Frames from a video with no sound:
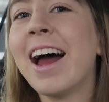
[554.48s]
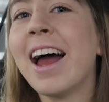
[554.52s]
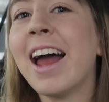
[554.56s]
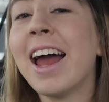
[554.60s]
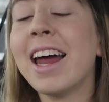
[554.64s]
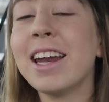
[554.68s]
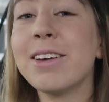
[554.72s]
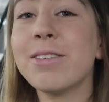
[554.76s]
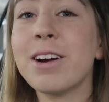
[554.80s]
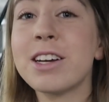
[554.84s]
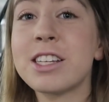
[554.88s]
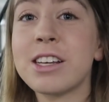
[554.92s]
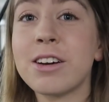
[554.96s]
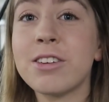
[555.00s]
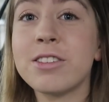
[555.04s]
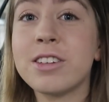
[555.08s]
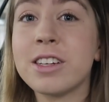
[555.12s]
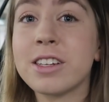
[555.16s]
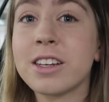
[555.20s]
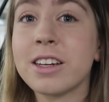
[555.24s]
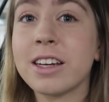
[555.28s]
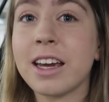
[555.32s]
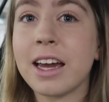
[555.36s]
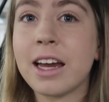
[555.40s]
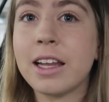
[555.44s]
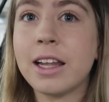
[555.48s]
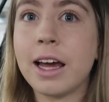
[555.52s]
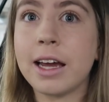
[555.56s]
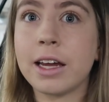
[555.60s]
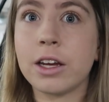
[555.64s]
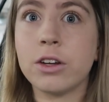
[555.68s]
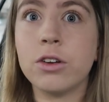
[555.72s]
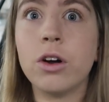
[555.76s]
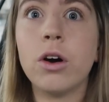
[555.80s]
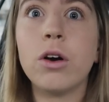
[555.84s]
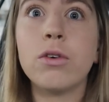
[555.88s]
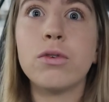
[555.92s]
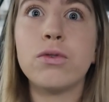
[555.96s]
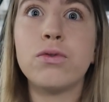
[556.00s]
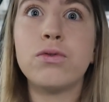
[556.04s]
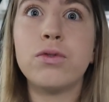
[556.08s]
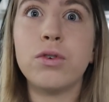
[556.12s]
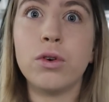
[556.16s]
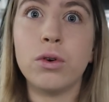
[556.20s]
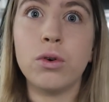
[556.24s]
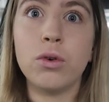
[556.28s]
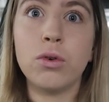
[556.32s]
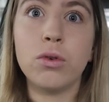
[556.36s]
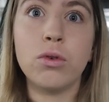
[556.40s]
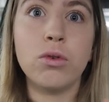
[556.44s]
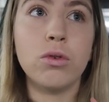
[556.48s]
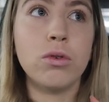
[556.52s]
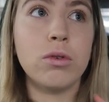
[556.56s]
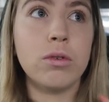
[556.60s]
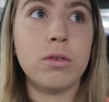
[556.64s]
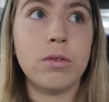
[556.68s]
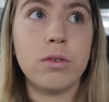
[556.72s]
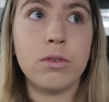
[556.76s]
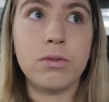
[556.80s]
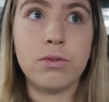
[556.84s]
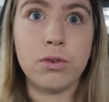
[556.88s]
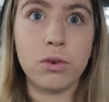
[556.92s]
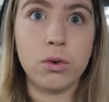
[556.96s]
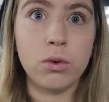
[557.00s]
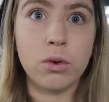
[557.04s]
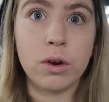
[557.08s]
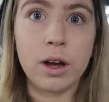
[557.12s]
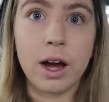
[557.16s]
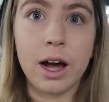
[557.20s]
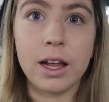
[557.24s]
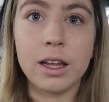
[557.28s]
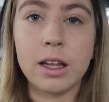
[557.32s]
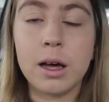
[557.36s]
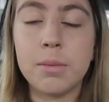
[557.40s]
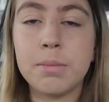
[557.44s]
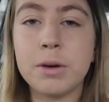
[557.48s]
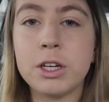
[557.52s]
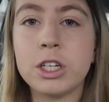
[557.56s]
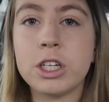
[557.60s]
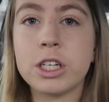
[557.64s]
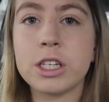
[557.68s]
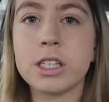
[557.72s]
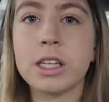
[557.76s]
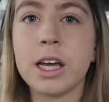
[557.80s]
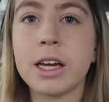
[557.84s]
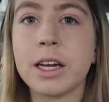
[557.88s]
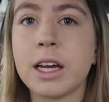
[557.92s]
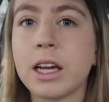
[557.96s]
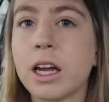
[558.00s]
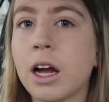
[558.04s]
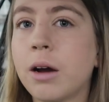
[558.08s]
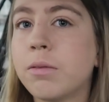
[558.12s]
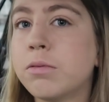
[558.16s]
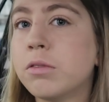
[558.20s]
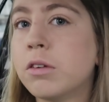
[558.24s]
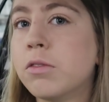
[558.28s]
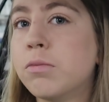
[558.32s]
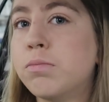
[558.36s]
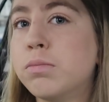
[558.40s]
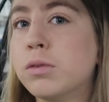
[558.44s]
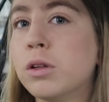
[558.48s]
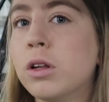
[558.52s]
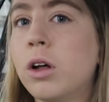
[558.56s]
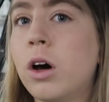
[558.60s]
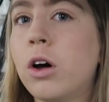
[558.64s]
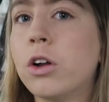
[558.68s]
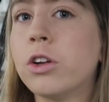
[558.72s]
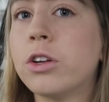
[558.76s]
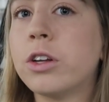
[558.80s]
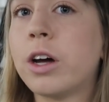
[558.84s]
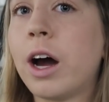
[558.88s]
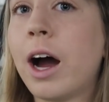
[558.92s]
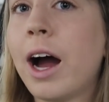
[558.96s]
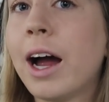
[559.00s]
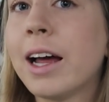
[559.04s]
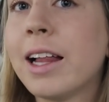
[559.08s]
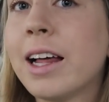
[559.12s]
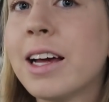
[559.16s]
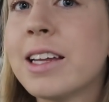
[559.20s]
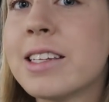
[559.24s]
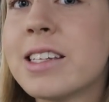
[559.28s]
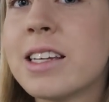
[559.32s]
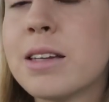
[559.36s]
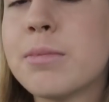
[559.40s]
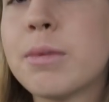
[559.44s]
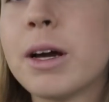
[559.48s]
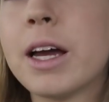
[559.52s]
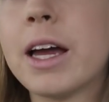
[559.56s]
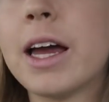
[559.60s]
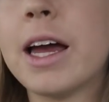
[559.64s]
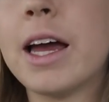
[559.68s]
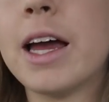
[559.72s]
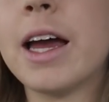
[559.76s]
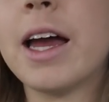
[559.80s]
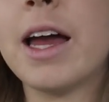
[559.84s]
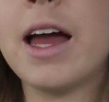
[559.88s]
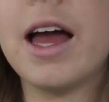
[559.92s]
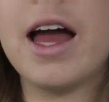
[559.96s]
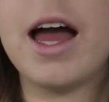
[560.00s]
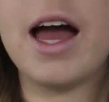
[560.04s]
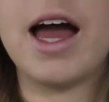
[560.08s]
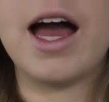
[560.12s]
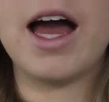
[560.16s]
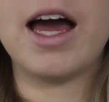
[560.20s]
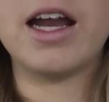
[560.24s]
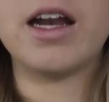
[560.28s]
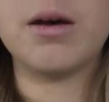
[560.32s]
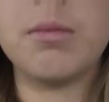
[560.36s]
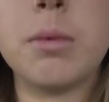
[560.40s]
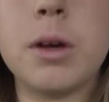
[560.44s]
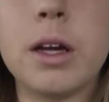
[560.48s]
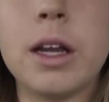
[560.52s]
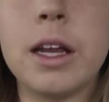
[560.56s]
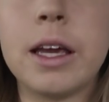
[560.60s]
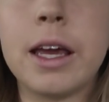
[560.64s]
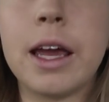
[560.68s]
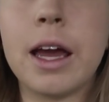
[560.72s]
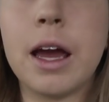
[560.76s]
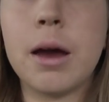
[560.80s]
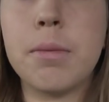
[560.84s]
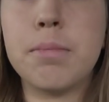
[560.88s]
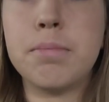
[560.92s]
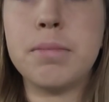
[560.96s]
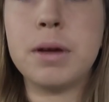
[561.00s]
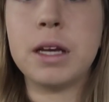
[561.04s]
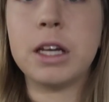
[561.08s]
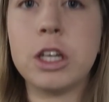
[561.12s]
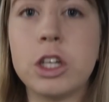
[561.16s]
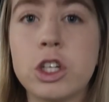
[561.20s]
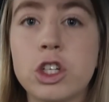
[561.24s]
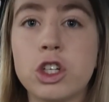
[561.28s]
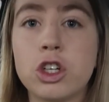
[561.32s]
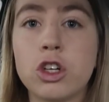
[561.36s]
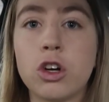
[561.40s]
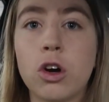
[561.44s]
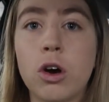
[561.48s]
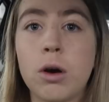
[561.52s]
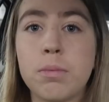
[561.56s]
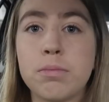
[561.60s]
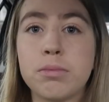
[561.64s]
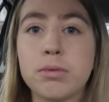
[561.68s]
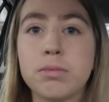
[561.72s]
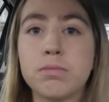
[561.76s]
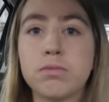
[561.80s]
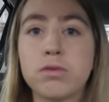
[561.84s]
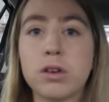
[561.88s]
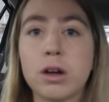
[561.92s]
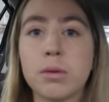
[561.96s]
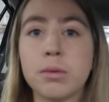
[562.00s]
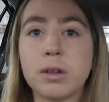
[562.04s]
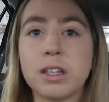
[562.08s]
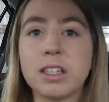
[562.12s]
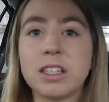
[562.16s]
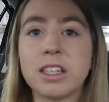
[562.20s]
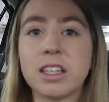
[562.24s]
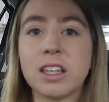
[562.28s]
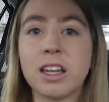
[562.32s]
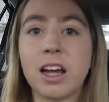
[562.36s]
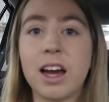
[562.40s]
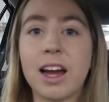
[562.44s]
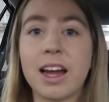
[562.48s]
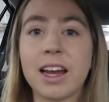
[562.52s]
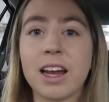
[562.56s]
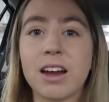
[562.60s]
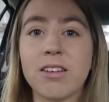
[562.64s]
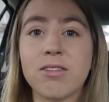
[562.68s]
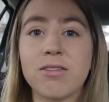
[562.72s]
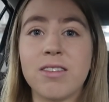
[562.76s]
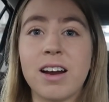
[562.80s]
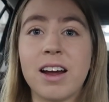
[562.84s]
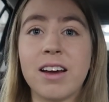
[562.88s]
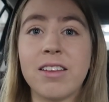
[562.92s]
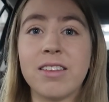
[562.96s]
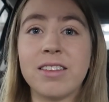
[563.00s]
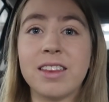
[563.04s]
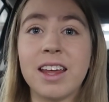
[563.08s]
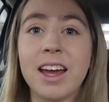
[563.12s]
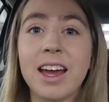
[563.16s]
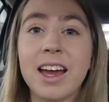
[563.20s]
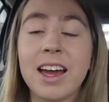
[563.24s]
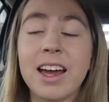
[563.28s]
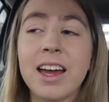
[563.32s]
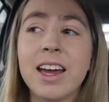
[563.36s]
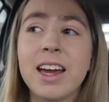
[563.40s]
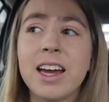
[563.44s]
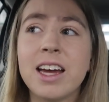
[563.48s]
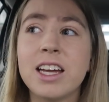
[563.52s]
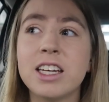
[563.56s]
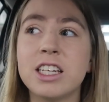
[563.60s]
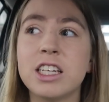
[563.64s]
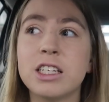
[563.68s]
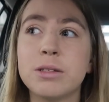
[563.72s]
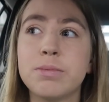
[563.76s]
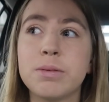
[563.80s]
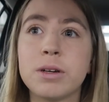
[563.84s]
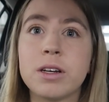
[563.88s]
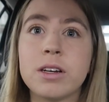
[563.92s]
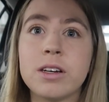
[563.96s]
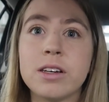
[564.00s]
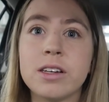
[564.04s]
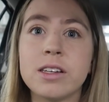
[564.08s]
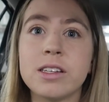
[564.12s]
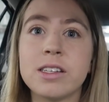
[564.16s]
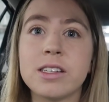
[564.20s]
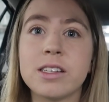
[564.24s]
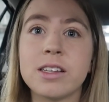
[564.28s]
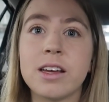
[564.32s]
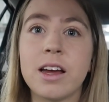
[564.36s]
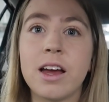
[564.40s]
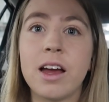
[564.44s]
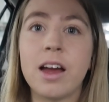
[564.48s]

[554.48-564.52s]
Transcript: anyway, so I was just gonna get like not full full color, but just like a couple of blonde highlights in my hair, and I'm gonna get a big chop probably to like around there, just because